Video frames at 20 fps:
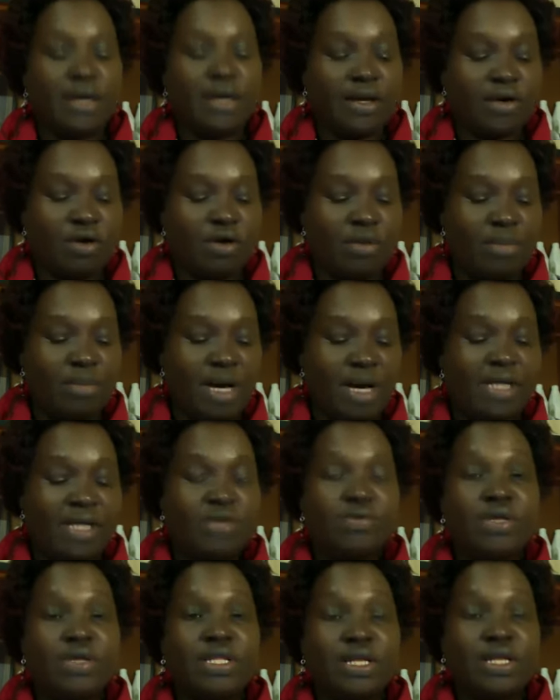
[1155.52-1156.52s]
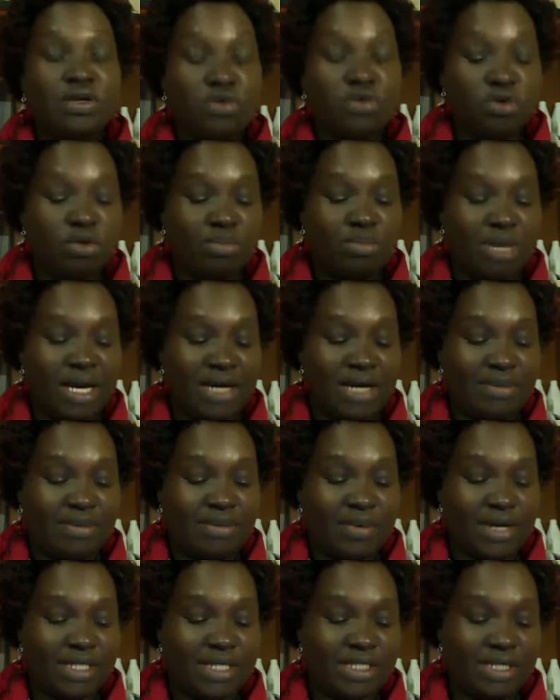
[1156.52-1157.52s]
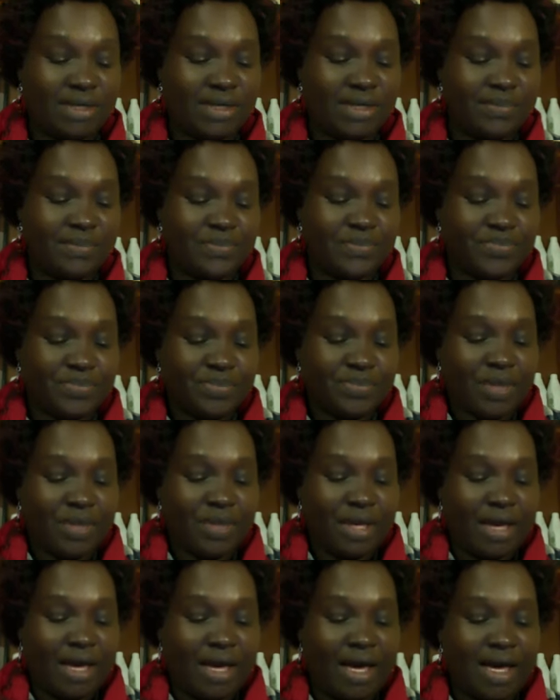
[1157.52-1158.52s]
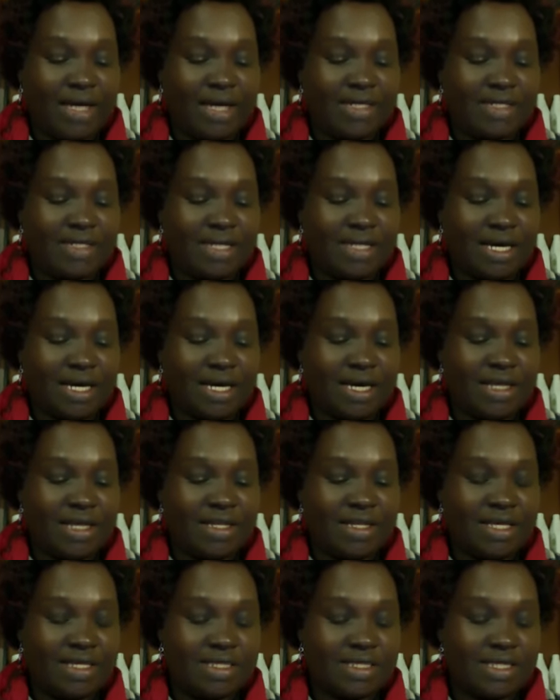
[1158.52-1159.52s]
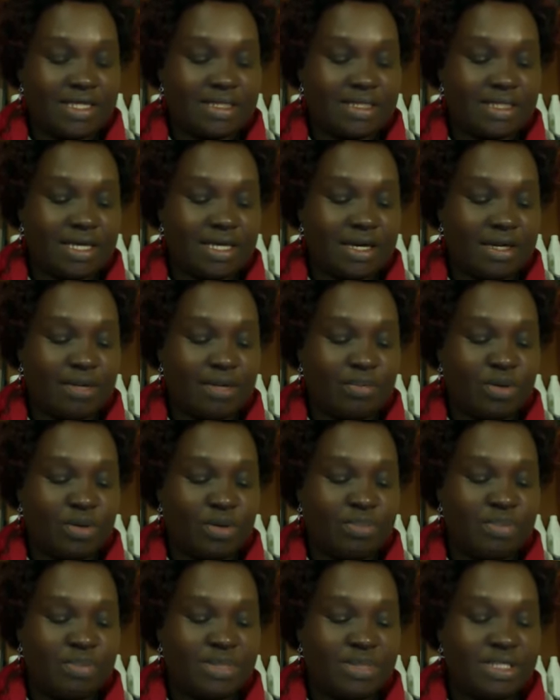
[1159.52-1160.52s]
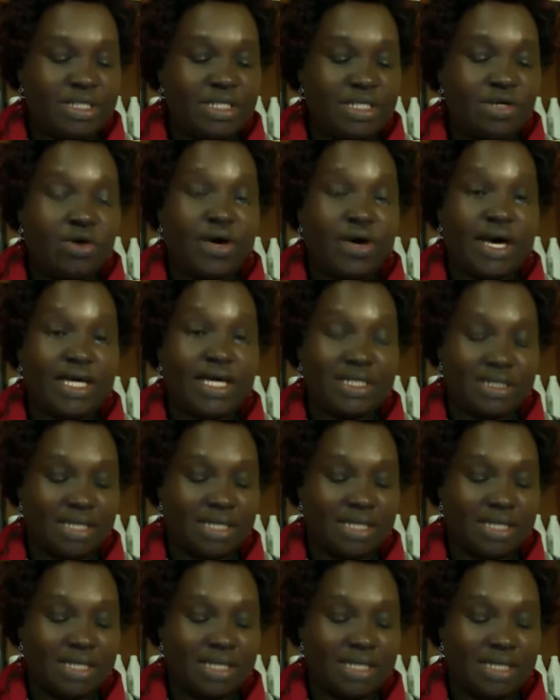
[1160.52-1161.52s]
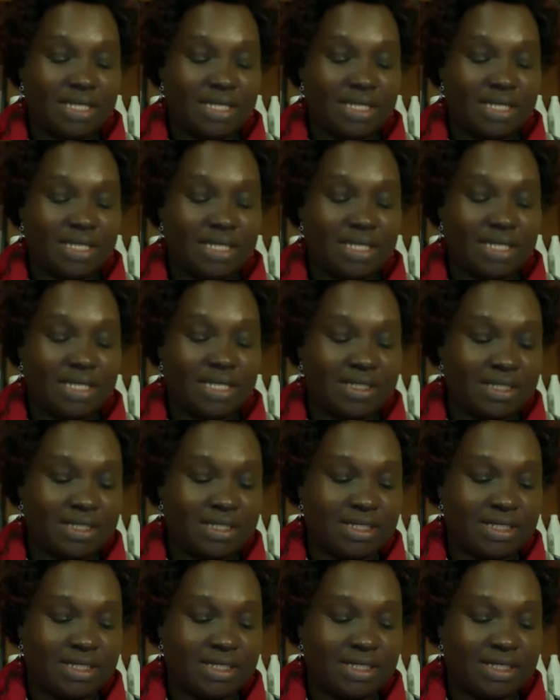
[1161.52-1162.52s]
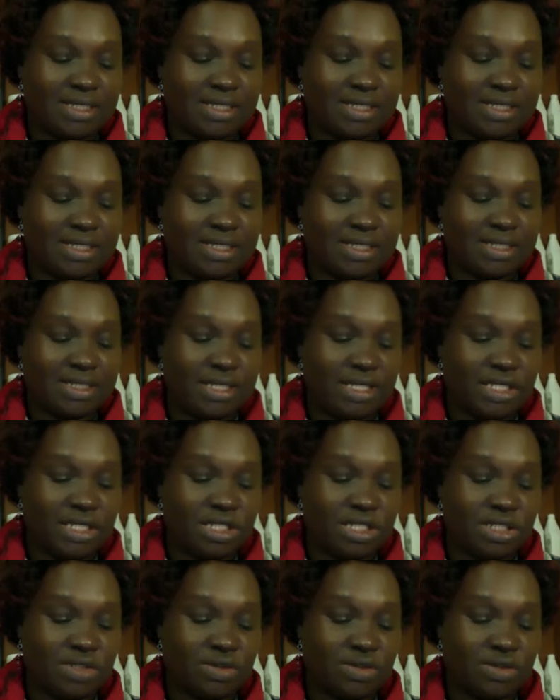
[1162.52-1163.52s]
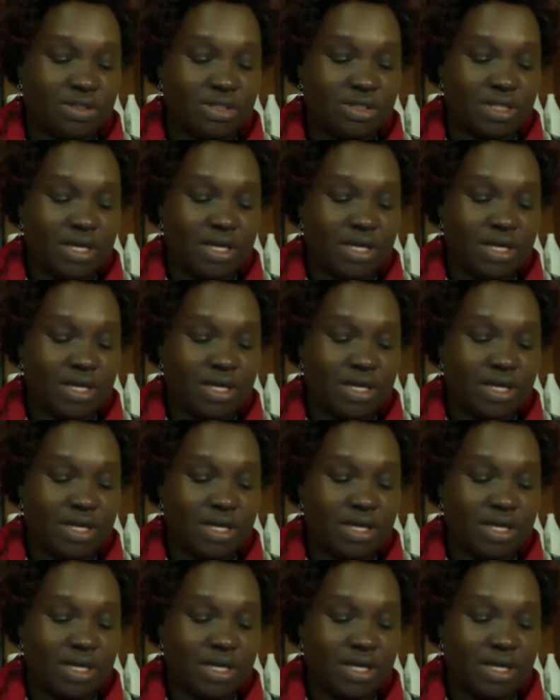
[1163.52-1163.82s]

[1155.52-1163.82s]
combined with low blood pressure. And this is PCOS, as it is called by its initials,